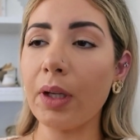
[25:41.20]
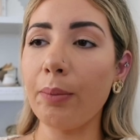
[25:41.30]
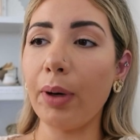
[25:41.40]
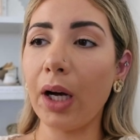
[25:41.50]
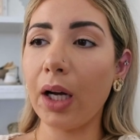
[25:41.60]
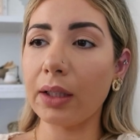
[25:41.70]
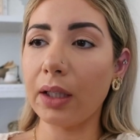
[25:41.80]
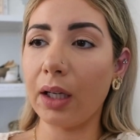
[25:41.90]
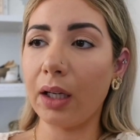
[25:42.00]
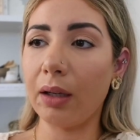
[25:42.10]

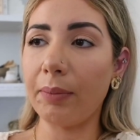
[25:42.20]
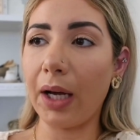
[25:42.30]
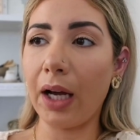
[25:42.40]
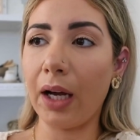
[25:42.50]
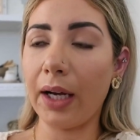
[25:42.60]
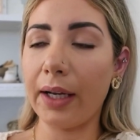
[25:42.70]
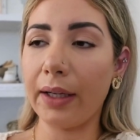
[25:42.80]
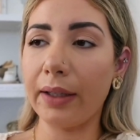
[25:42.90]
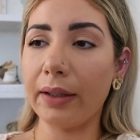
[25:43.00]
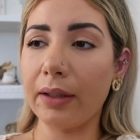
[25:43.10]
But um,
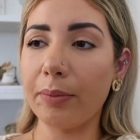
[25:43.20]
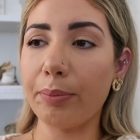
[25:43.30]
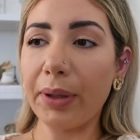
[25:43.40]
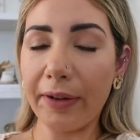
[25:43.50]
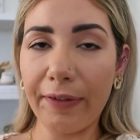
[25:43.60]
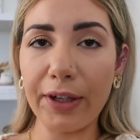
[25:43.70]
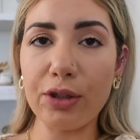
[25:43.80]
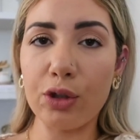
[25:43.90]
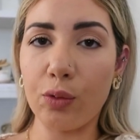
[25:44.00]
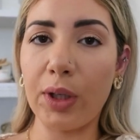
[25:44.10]
I prefer
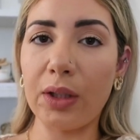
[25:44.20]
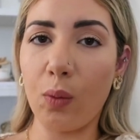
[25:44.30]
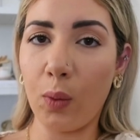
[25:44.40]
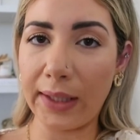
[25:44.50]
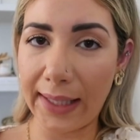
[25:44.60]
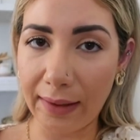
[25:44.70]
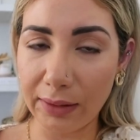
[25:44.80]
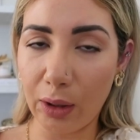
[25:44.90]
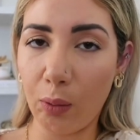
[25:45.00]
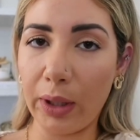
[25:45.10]
to do it
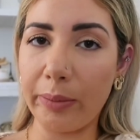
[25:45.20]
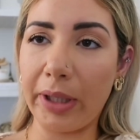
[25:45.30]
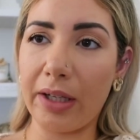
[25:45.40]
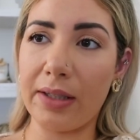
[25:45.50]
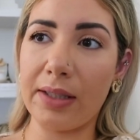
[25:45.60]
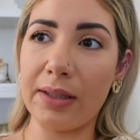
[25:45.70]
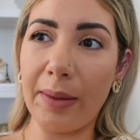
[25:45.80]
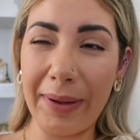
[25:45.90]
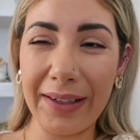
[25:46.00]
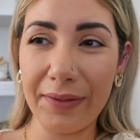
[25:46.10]
without the oil because
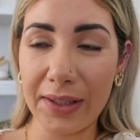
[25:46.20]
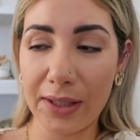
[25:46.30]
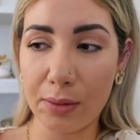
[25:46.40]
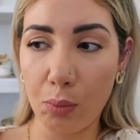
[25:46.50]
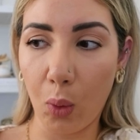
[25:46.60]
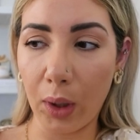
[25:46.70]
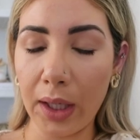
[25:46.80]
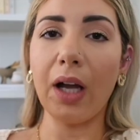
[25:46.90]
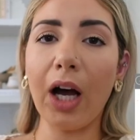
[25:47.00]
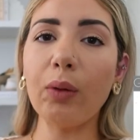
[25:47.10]
the benefit is
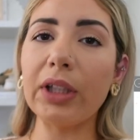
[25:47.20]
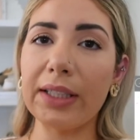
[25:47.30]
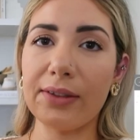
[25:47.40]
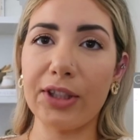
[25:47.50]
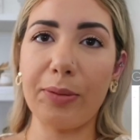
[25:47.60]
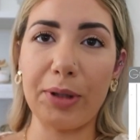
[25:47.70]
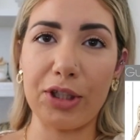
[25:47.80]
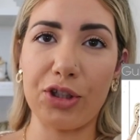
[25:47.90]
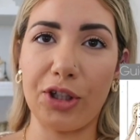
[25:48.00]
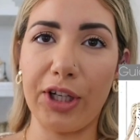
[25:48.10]
more. I will insert a
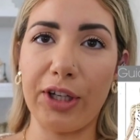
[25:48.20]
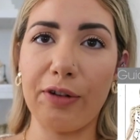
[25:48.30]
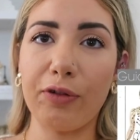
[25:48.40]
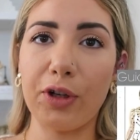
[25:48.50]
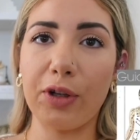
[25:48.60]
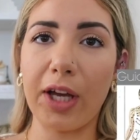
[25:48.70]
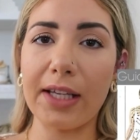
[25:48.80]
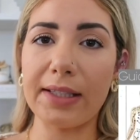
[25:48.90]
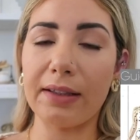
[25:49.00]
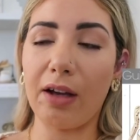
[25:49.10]
picture here for you
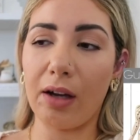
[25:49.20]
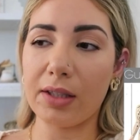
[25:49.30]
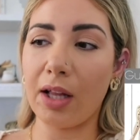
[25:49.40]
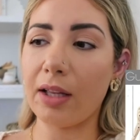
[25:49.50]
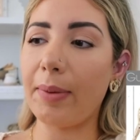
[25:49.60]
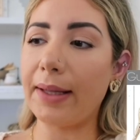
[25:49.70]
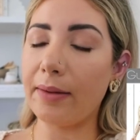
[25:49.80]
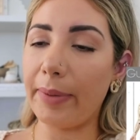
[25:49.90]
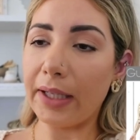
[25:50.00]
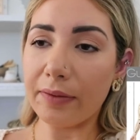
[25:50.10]
guys that talks all about the
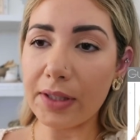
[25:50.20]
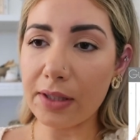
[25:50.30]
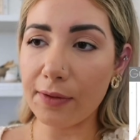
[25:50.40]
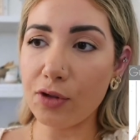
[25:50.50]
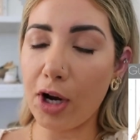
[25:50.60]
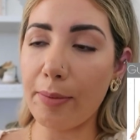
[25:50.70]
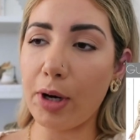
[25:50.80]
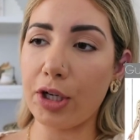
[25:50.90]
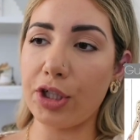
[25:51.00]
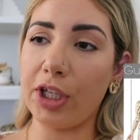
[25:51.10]
benefits of dry
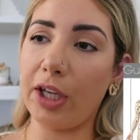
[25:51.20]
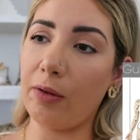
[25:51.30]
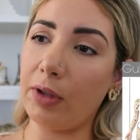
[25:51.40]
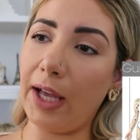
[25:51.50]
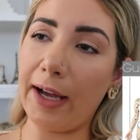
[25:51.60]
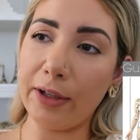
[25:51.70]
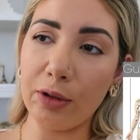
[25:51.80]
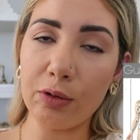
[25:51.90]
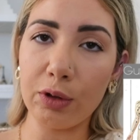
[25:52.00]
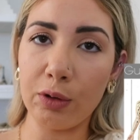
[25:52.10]
brushing and how
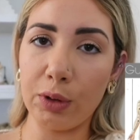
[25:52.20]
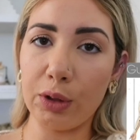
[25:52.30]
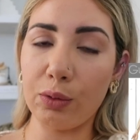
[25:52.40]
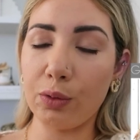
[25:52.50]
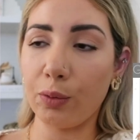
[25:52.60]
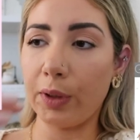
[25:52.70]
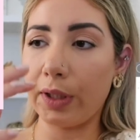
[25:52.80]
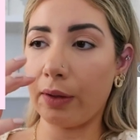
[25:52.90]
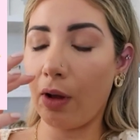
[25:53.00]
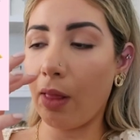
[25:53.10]
you, you need to do it
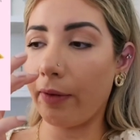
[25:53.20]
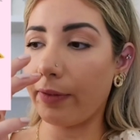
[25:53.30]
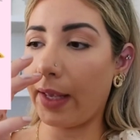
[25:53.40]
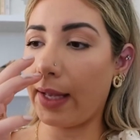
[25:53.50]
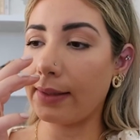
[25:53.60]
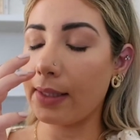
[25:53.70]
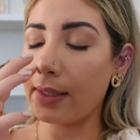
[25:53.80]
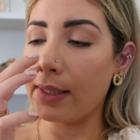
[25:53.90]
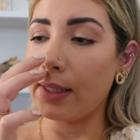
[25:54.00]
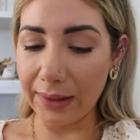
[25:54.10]
and all of that.
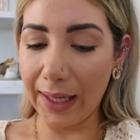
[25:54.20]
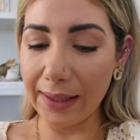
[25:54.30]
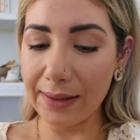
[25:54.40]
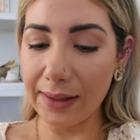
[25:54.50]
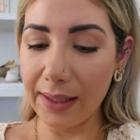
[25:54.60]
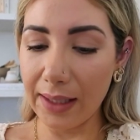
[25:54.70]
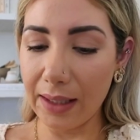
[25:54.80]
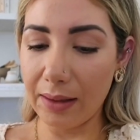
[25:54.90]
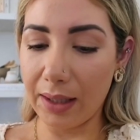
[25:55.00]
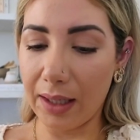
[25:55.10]
That's
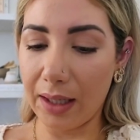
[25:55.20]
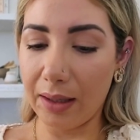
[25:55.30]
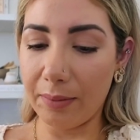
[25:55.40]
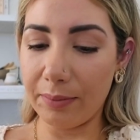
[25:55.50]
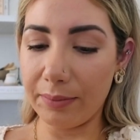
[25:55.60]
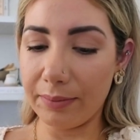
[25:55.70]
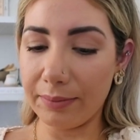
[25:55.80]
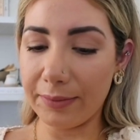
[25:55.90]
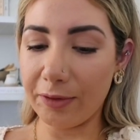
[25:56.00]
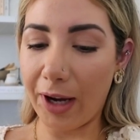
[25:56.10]
the um,
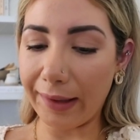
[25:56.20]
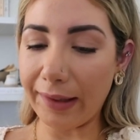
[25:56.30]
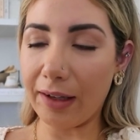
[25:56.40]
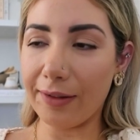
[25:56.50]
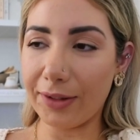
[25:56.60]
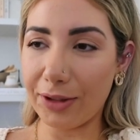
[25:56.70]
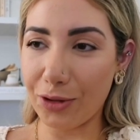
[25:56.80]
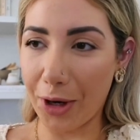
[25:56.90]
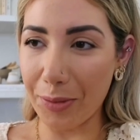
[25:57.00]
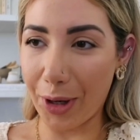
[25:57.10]
rundown of the
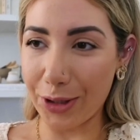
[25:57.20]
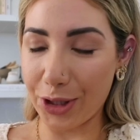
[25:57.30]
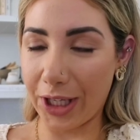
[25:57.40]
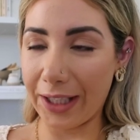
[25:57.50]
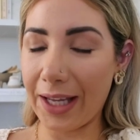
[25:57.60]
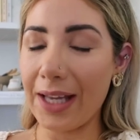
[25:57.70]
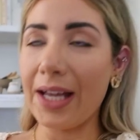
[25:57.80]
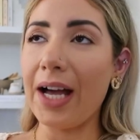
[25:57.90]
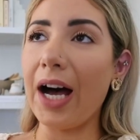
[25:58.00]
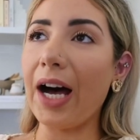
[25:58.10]
dry brushing.
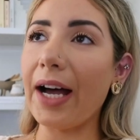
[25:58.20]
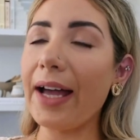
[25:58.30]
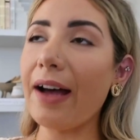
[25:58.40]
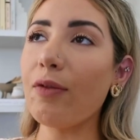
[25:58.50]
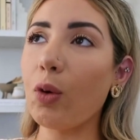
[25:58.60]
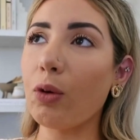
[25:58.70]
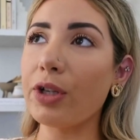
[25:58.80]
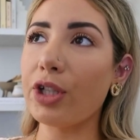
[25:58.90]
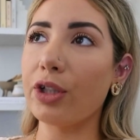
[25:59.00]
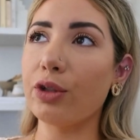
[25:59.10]
I have
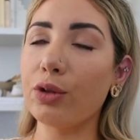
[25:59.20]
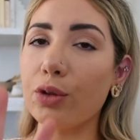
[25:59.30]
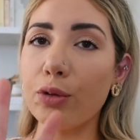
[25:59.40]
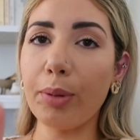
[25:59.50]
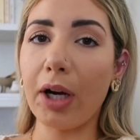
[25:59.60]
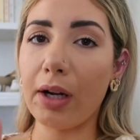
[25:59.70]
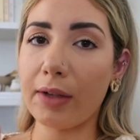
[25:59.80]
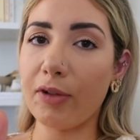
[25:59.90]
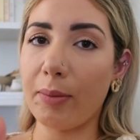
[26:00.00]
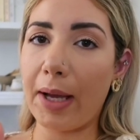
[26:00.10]
ordered two
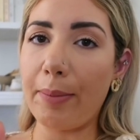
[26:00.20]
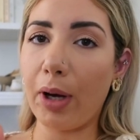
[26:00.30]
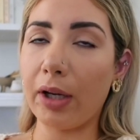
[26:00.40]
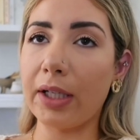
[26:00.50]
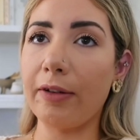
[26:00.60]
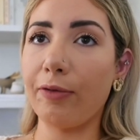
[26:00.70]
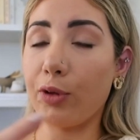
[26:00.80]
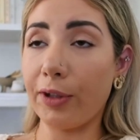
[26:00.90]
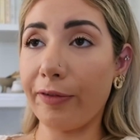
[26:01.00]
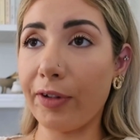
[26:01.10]
products for my body
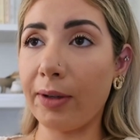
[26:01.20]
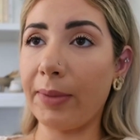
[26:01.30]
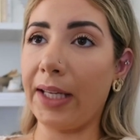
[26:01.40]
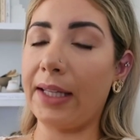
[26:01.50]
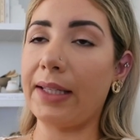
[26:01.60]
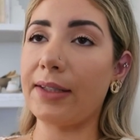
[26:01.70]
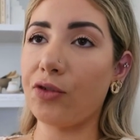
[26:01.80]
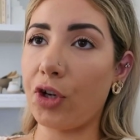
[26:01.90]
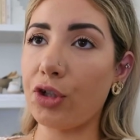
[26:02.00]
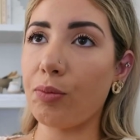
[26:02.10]
for the firming and the
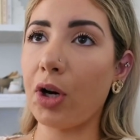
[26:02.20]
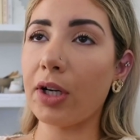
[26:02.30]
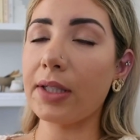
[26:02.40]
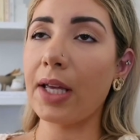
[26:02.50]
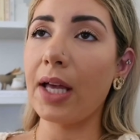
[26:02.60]
stretch marks.